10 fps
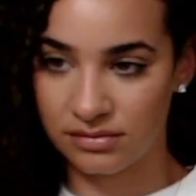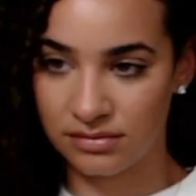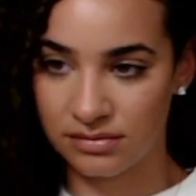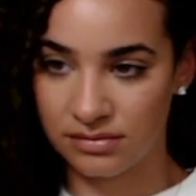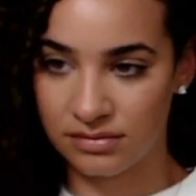
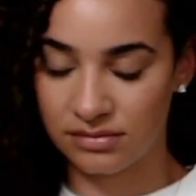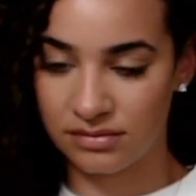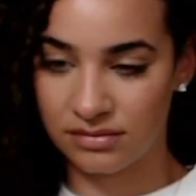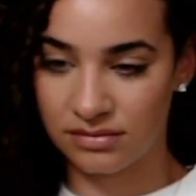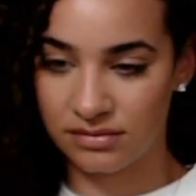
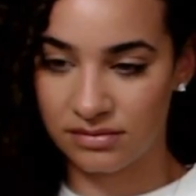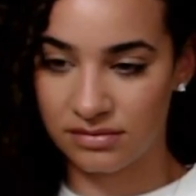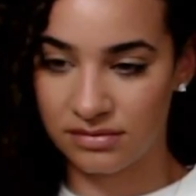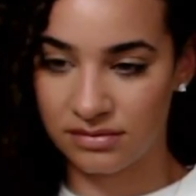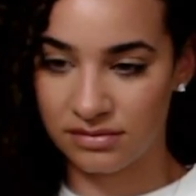
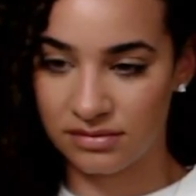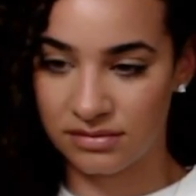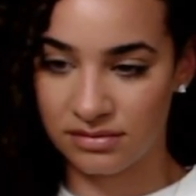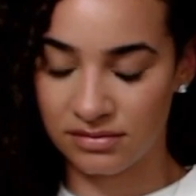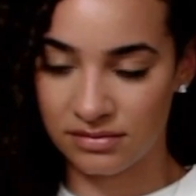
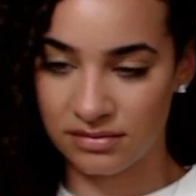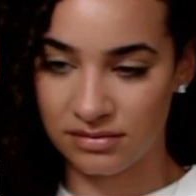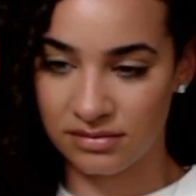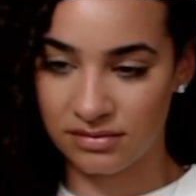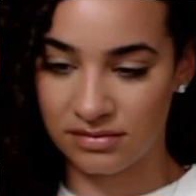
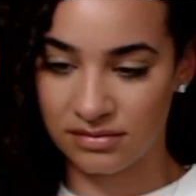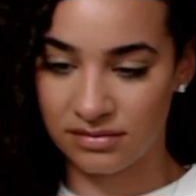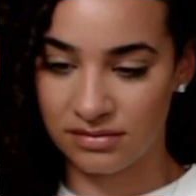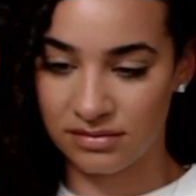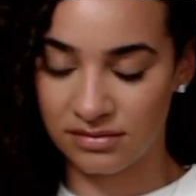
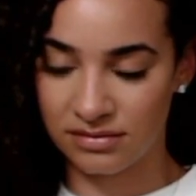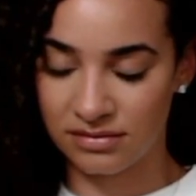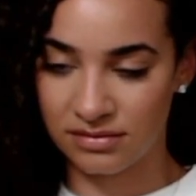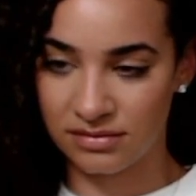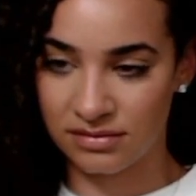
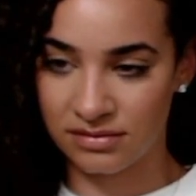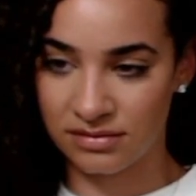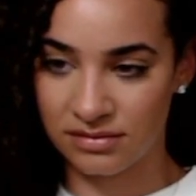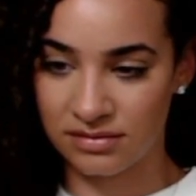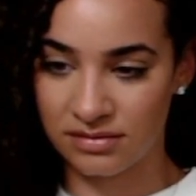
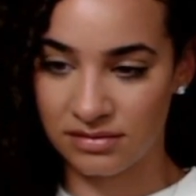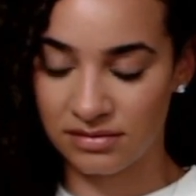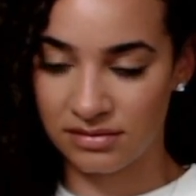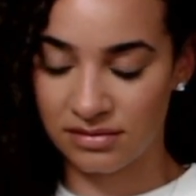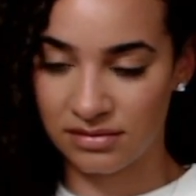
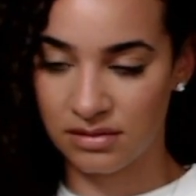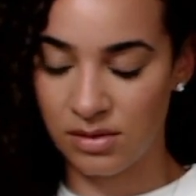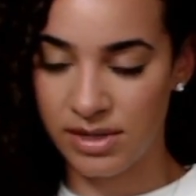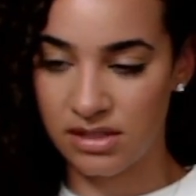[no speech]